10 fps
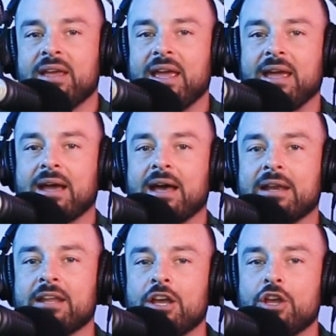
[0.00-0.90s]

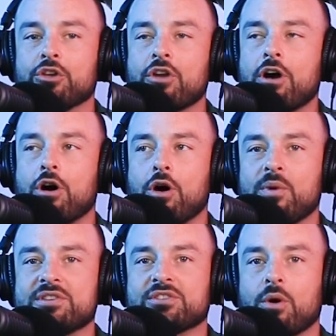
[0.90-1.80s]
And you're not
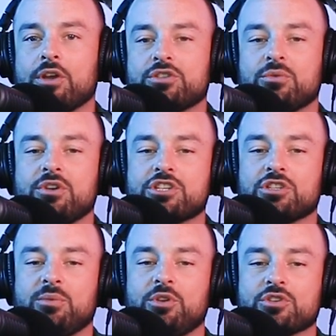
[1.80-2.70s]
always going to
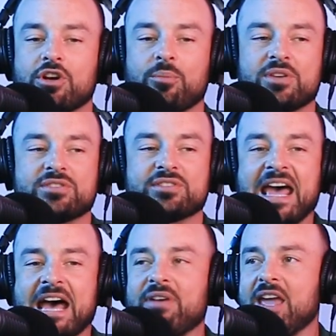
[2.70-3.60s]
initially, when you start a business,
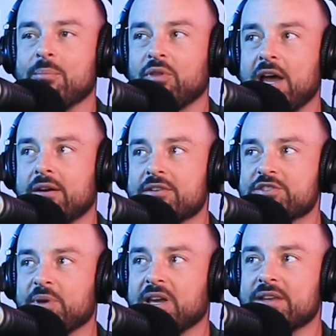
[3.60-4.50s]
have A players,
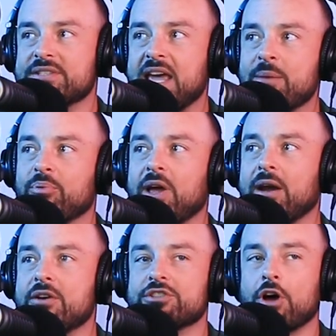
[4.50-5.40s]
because A
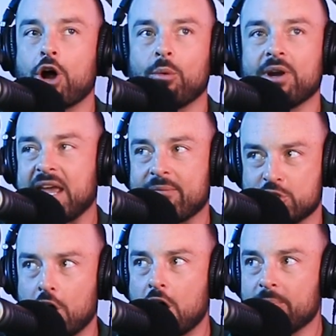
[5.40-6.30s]
players already have
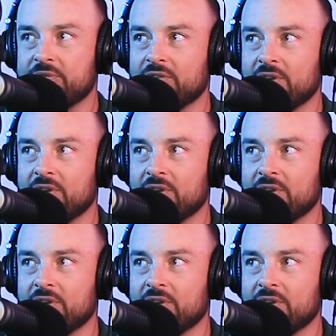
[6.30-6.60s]
jobs.